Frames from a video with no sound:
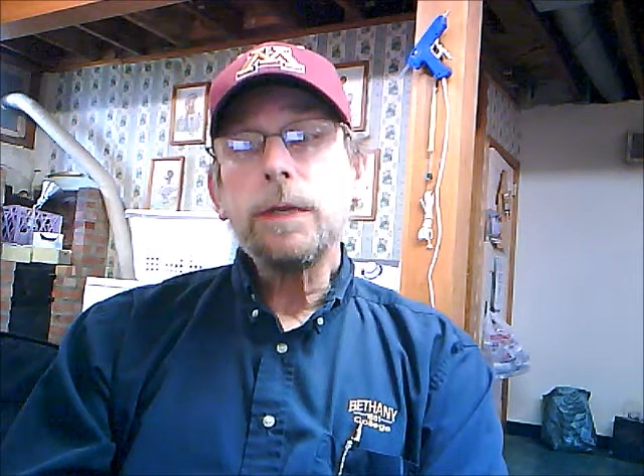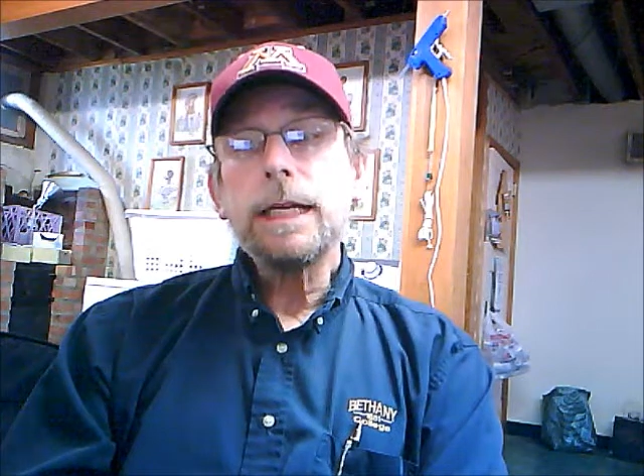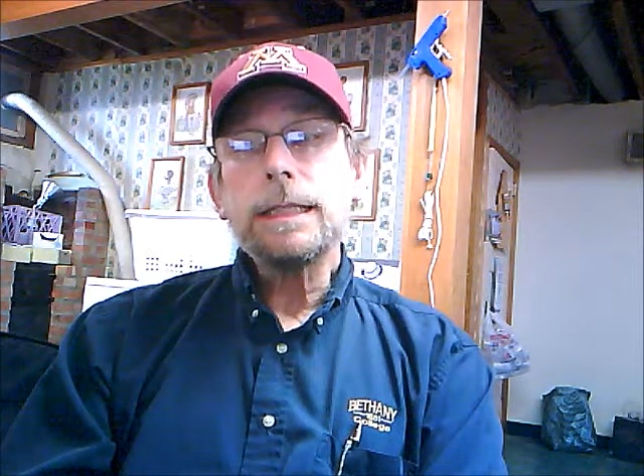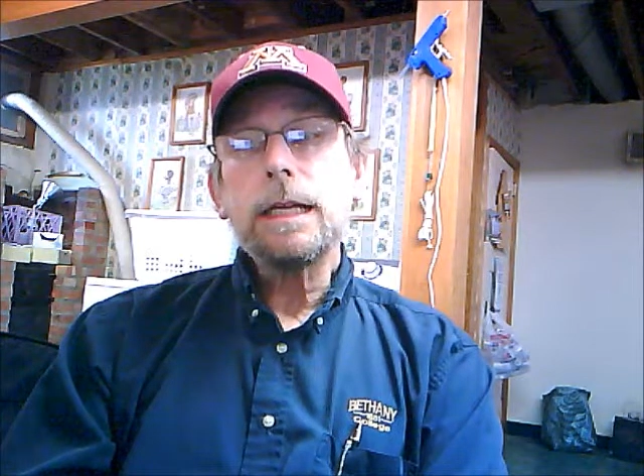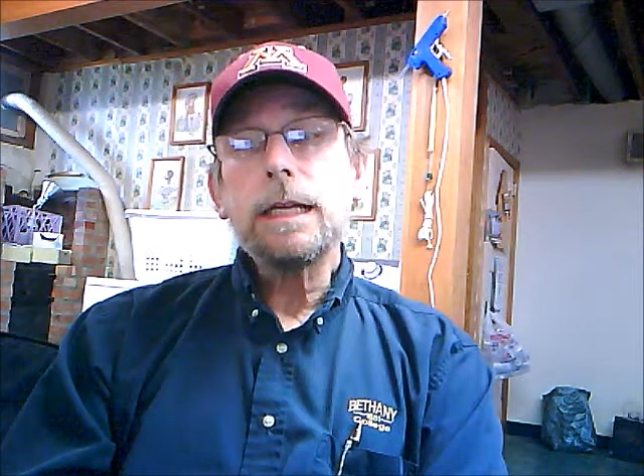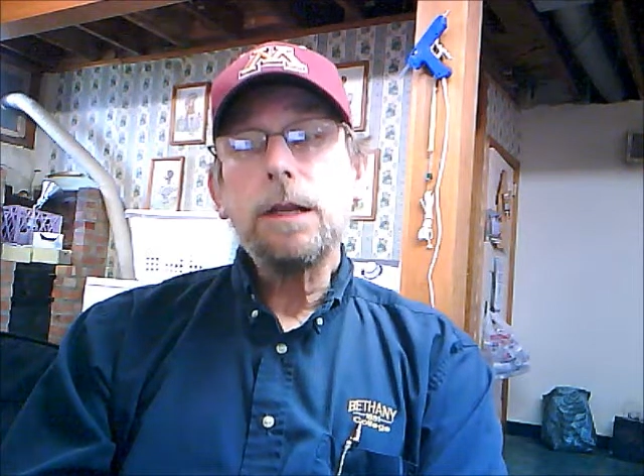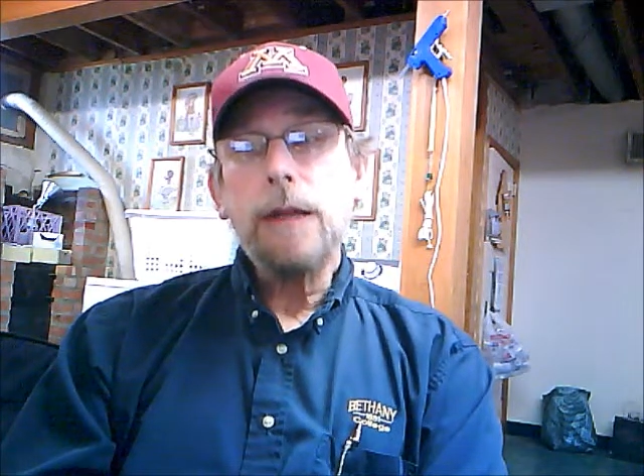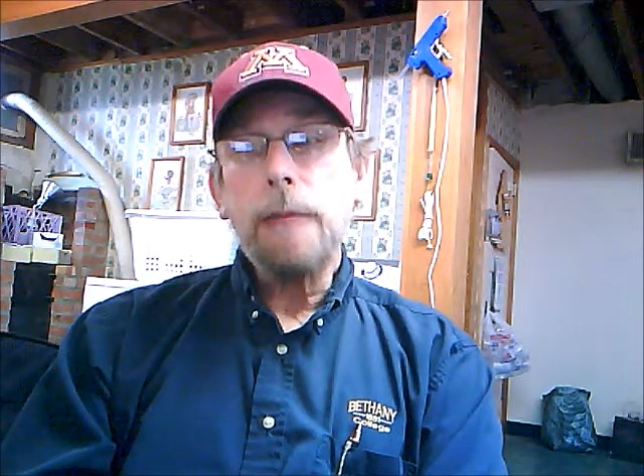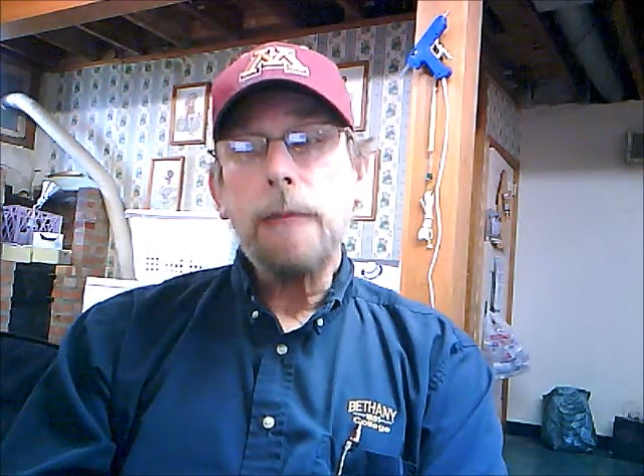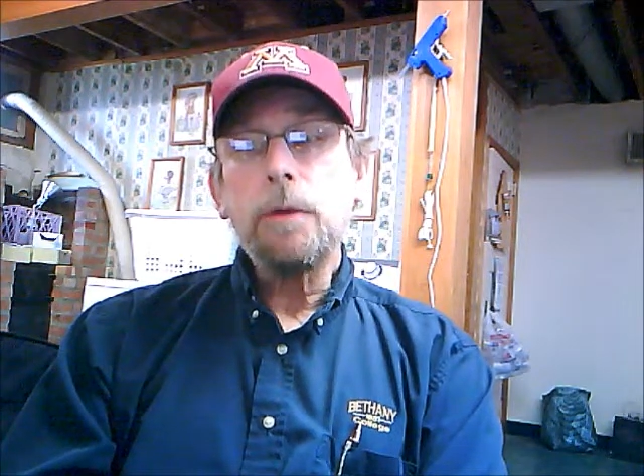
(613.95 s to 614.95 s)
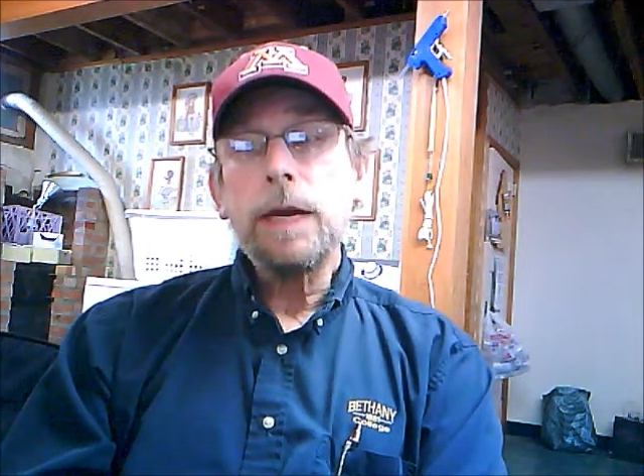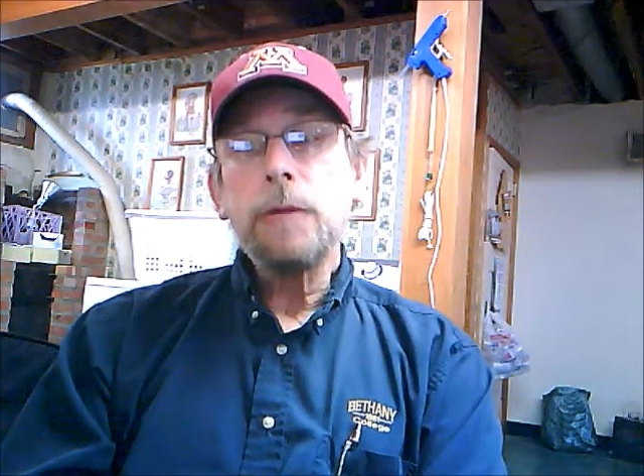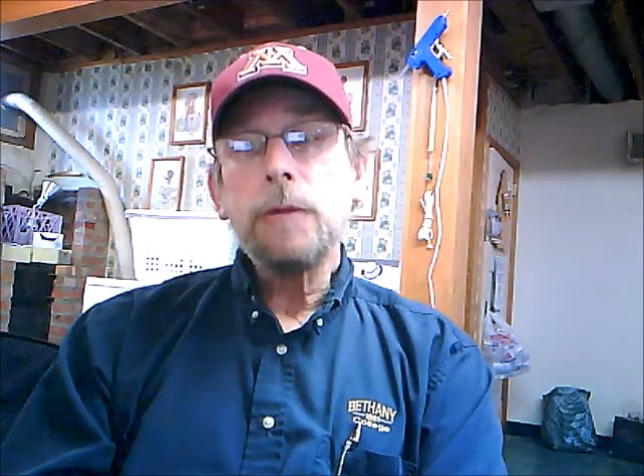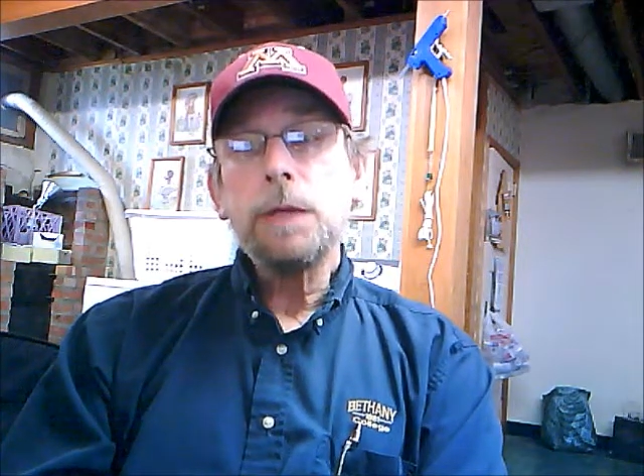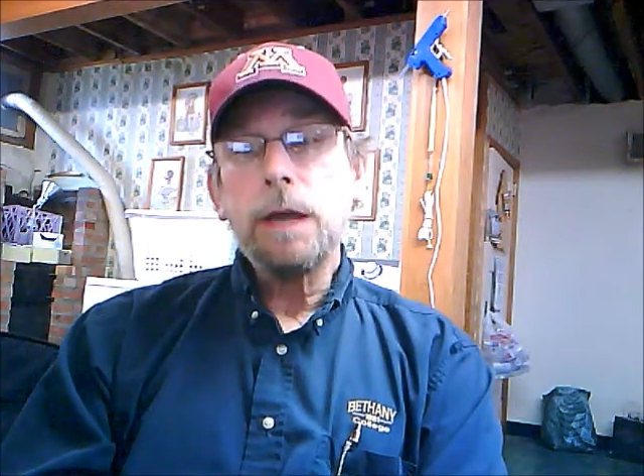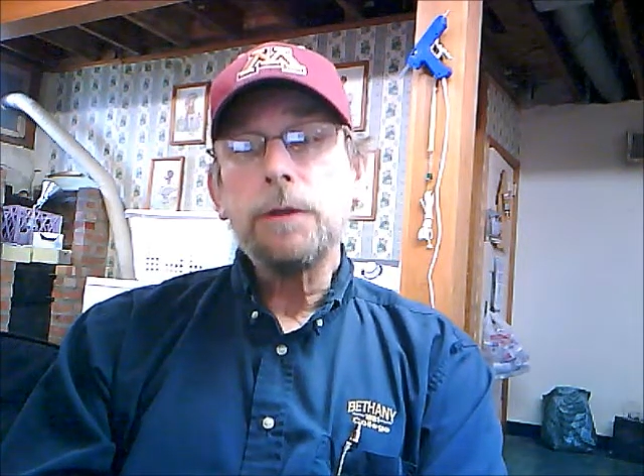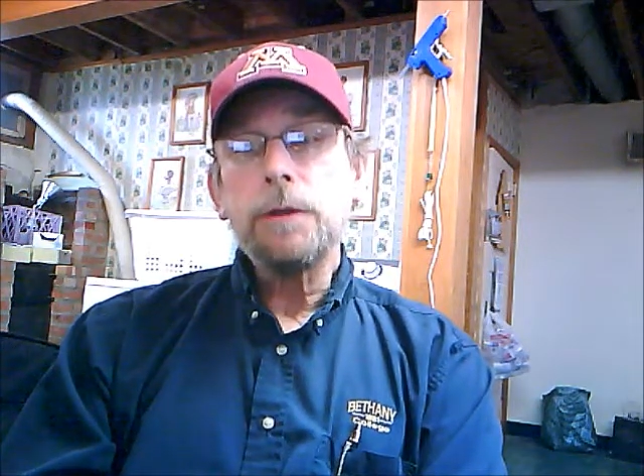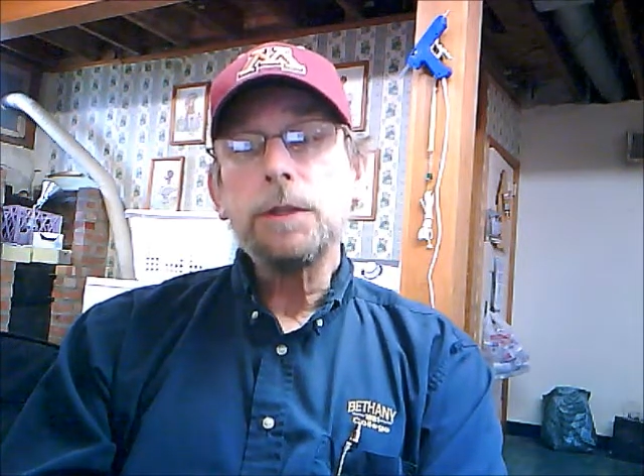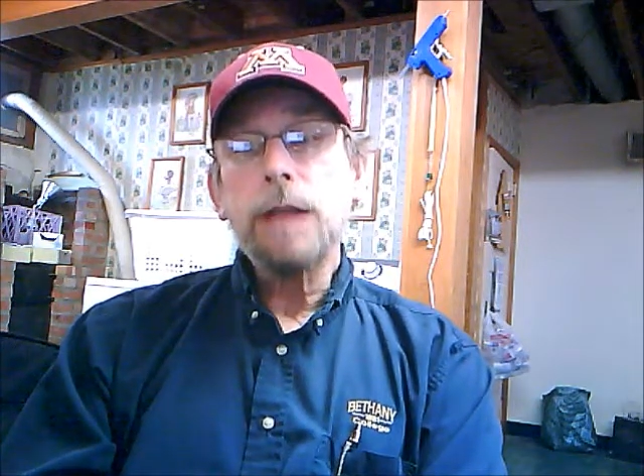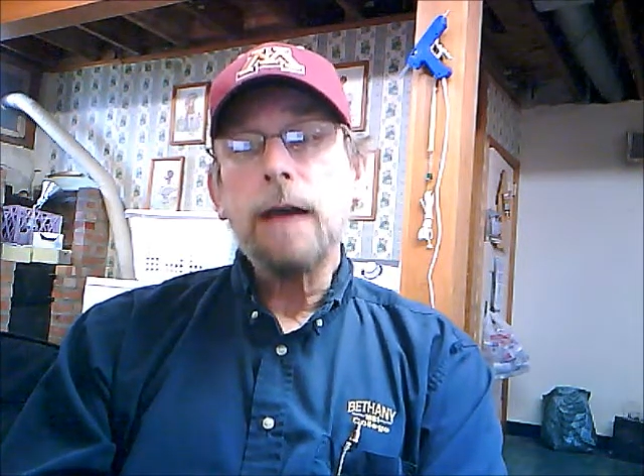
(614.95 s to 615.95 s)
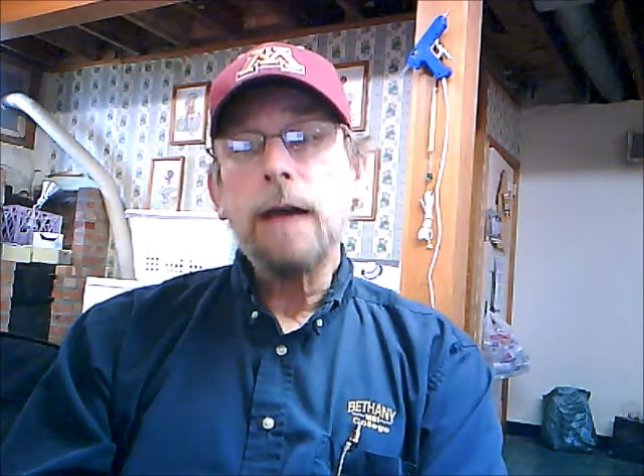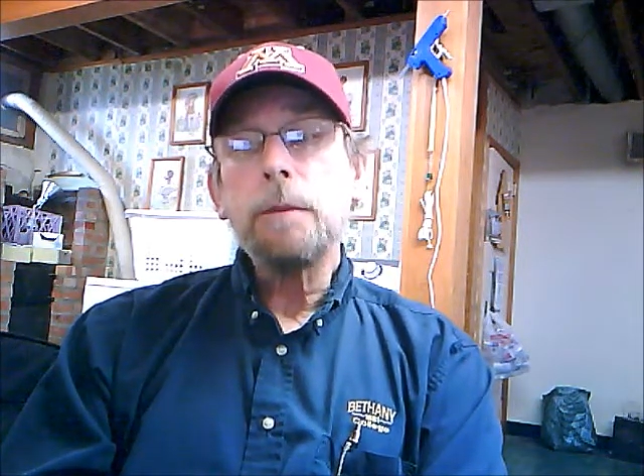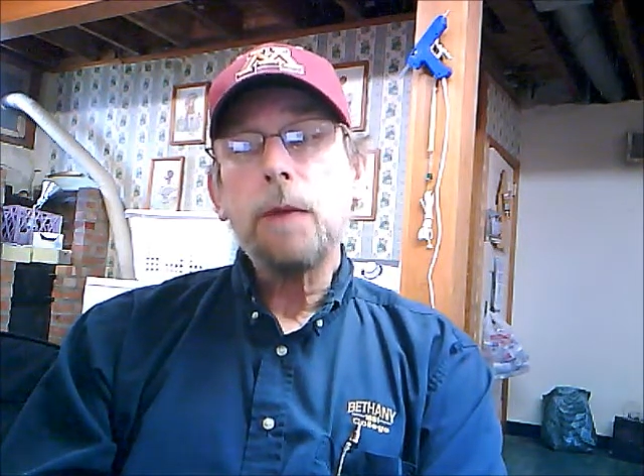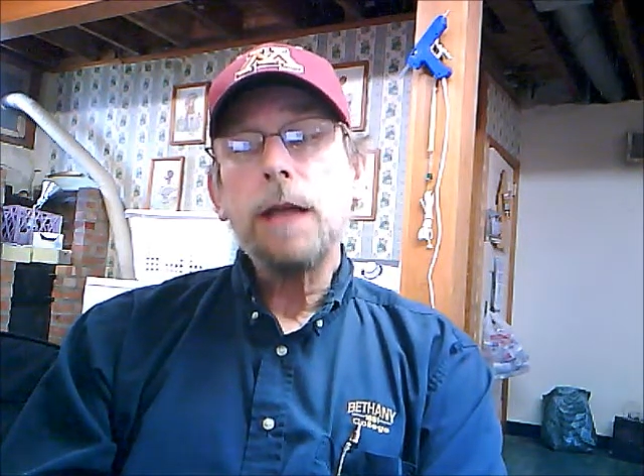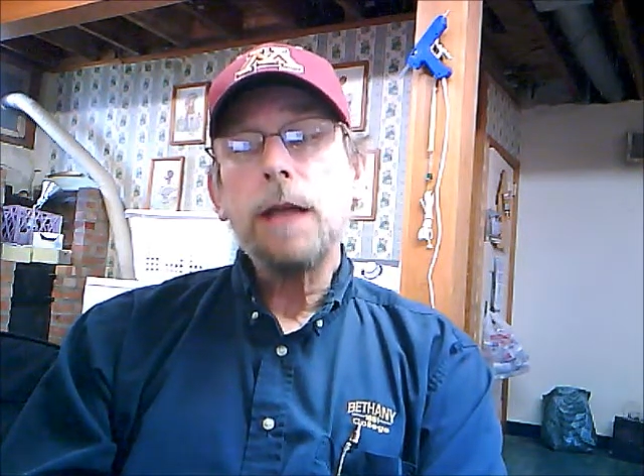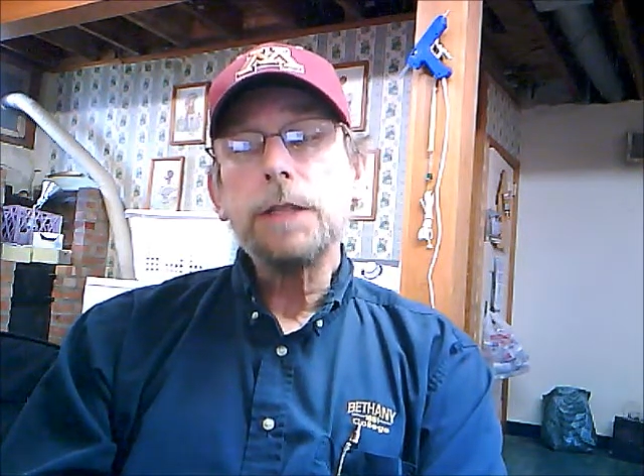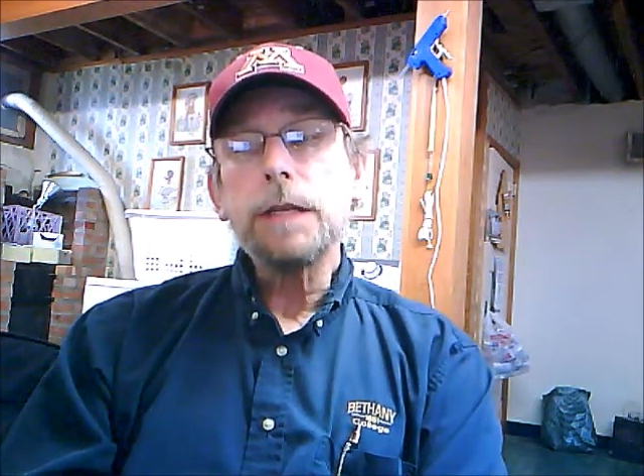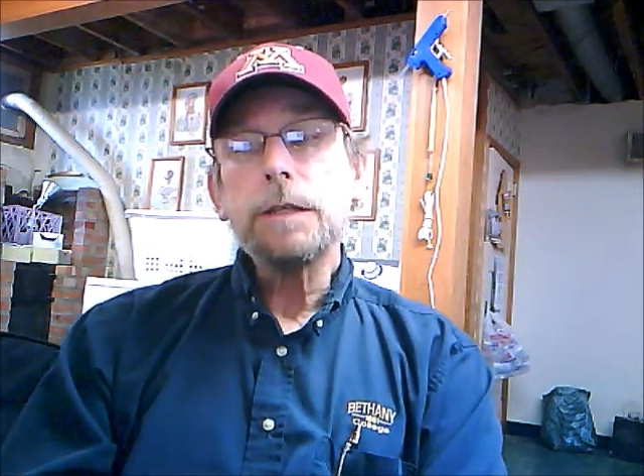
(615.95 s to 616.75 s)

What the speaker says: is collaborating with others on a project.